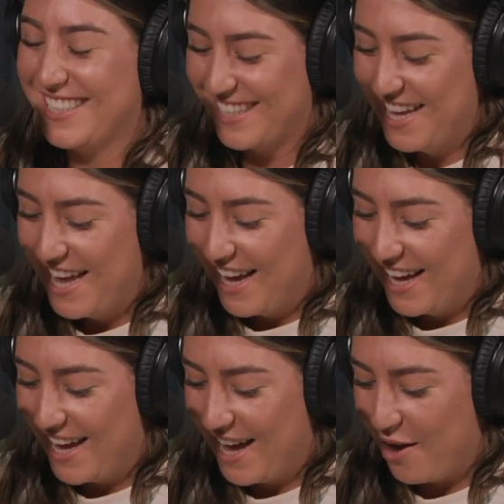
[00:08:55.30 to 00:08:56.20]
is,
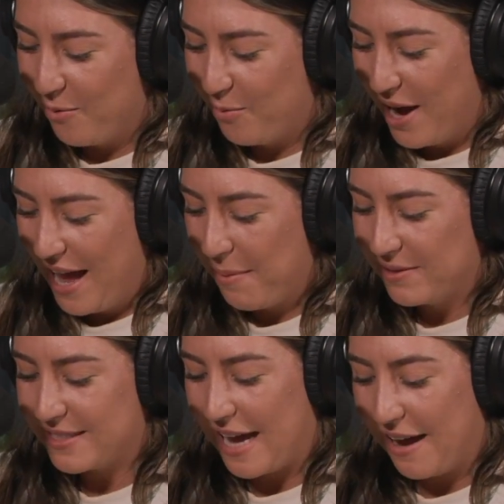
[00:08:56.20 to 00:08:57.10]
what
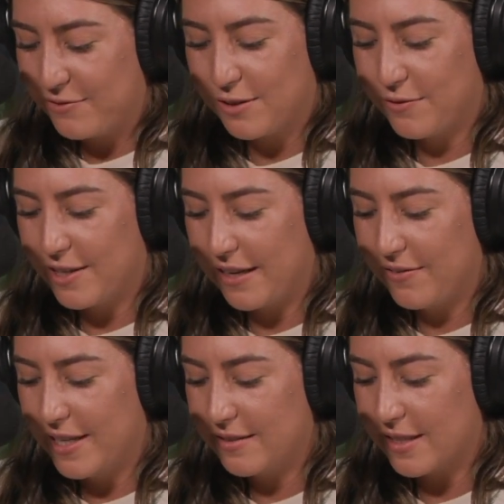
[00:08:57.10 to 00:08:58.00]
happens after
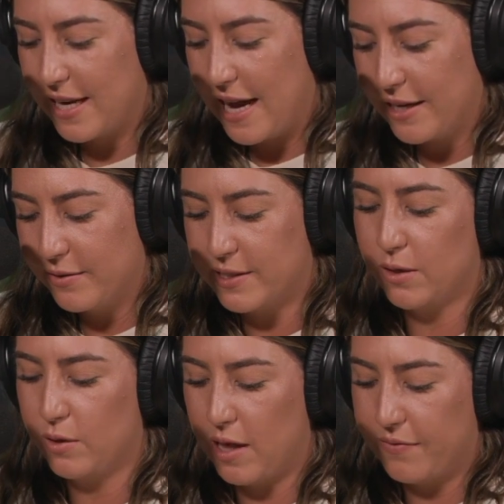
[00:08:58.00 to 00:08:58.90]
forgiveness, and how do you
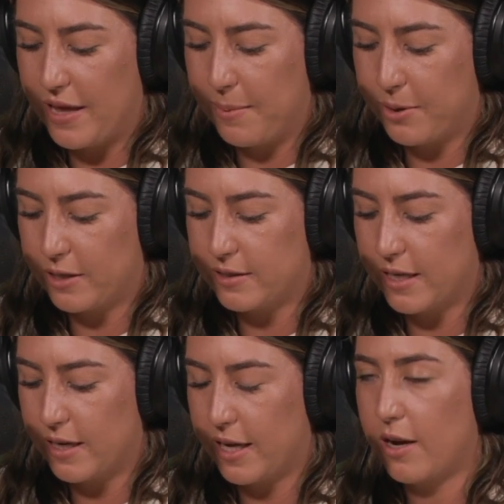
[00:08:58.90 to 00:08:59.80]
still love that
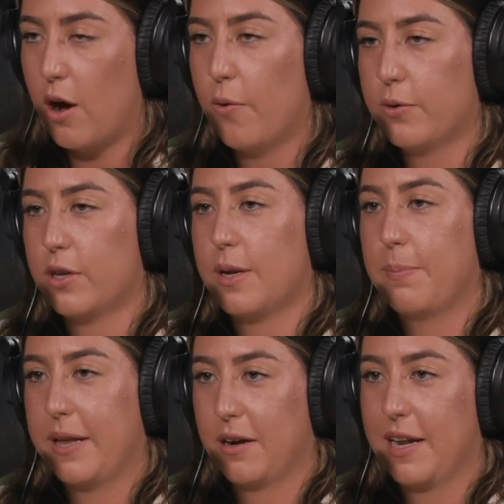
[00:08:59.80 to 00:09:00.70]
person and not hold on to
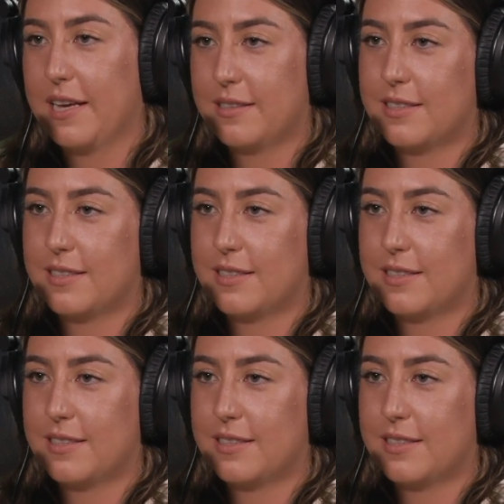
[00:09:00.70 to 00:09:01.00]
bitterness?